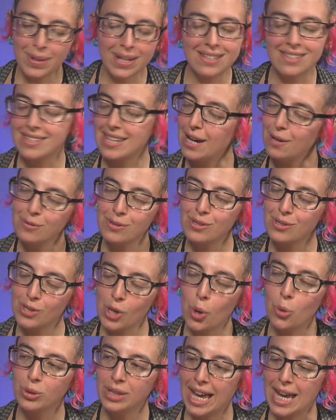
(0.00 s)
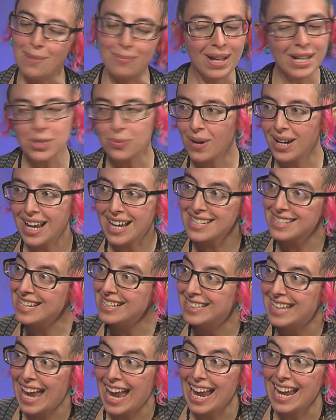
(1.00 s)
It sounds so lame. That's why I
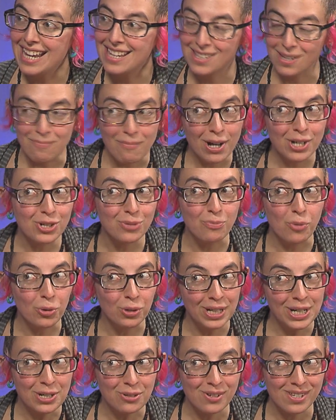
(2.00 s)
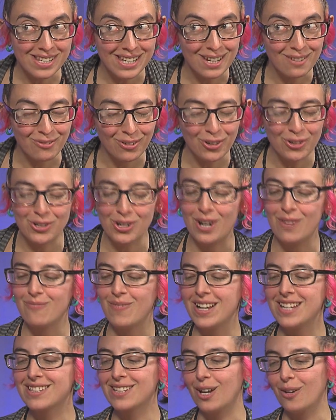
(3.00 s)
said Kay is a much more interesting version of
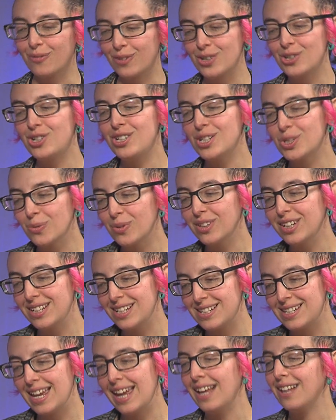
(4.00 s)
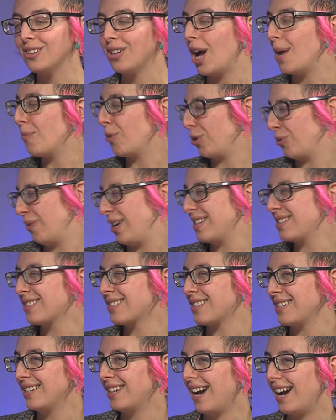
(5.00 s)
myself, because she's willing to take a lot more
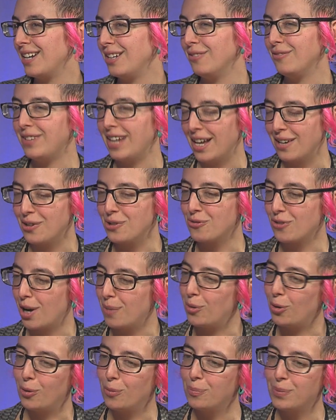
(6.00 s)
risks and kind of get in trouble.